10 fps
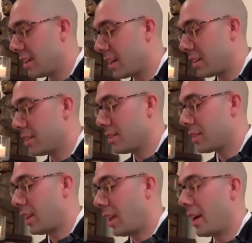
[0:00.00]
It could
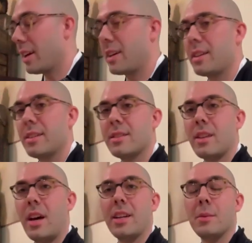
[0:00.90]
look like
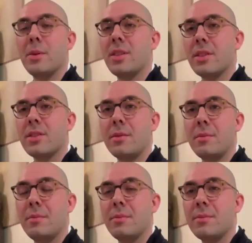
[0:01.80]
signing a
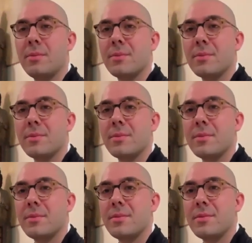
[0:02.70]
petition.
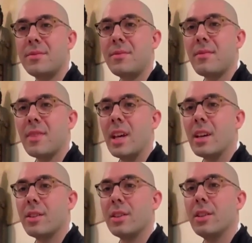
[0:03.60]

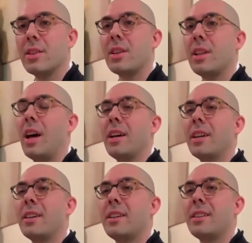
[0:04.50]
It could look
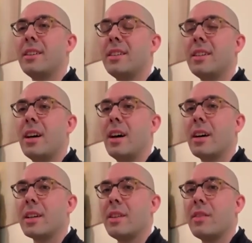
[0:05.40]
like
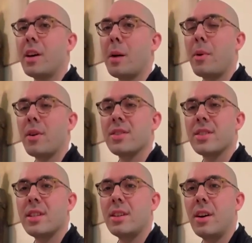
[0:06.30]
giving up our
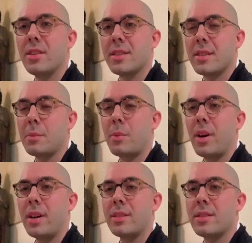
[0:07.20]
seat on the
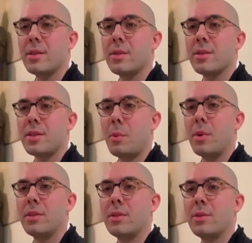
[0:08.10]
subway to
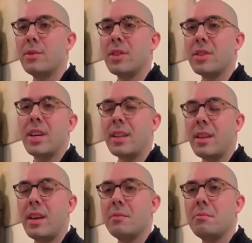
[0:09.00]
someone who looks like
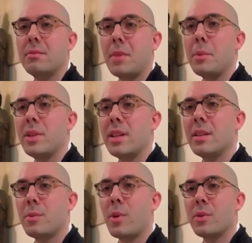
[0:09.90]
they maybe need
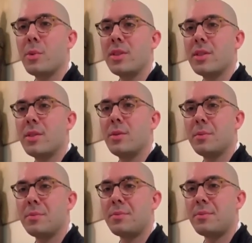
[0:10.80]
it more than we do.